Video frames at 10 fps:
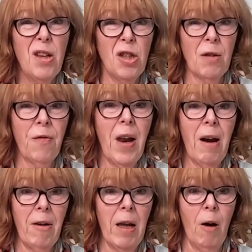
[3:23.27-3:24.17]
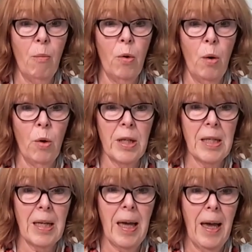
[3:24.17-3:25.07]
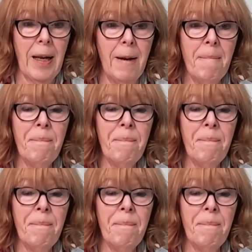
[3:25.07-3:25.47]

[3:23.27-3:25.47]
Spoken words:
just flaring up once again.